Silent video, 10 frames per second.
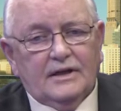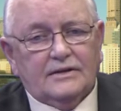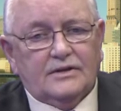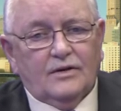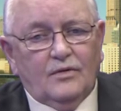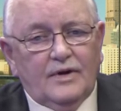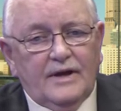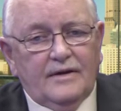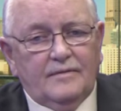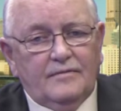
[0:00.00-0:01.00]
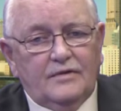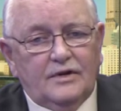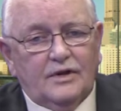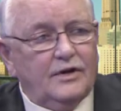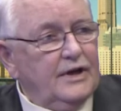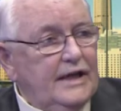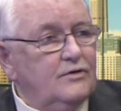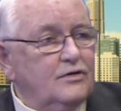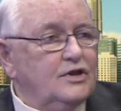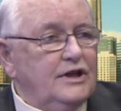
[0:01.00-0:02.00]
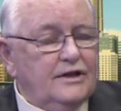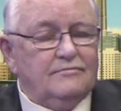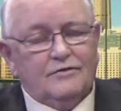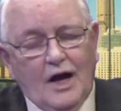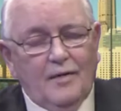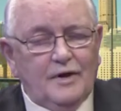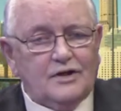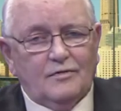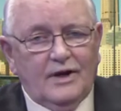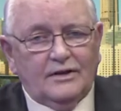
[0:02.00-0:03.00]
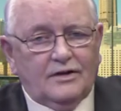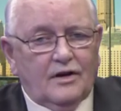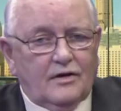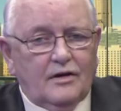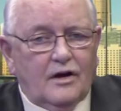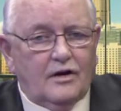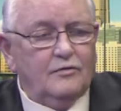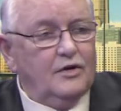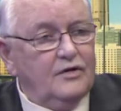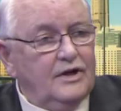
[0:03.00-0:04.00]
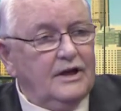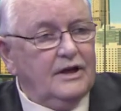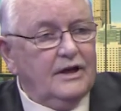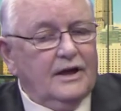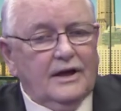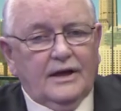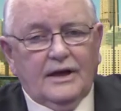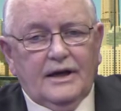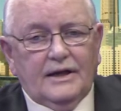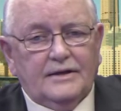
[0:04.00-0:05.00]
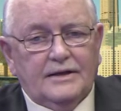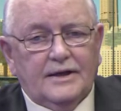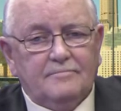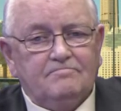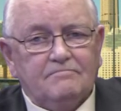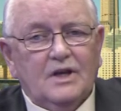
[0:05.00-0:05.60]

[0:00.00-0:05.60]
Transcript: so we learn interesting topics about our, our community, and um,